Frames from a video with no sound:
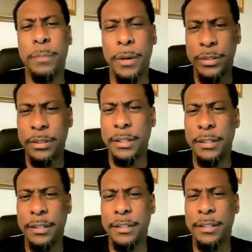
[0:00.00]
Especially,
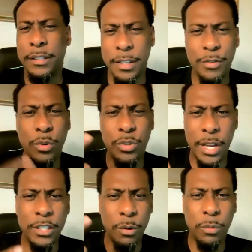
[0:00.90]
this gives you a
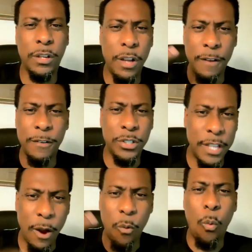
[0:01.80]
chance to really
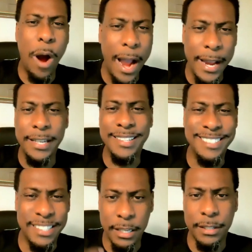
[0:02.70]
understand why it
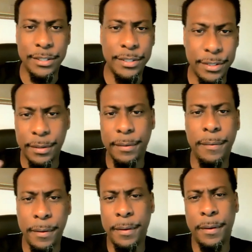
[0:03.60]
exists.
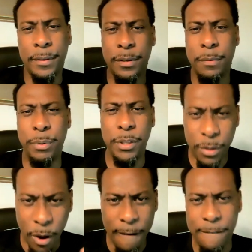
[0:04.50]
Be
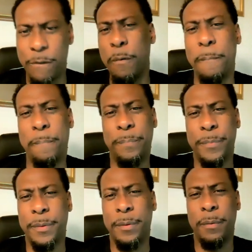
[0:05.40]
thoughtful.
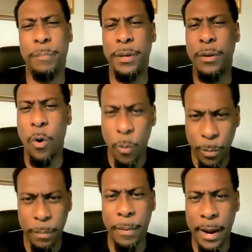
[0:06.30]
Be
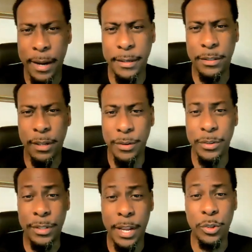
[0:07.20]
open minded to
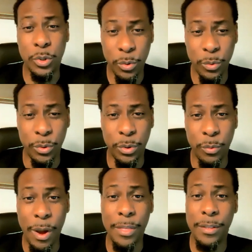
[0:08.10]
understand
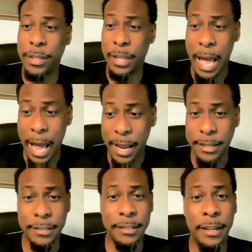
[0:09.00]
truth rather than lies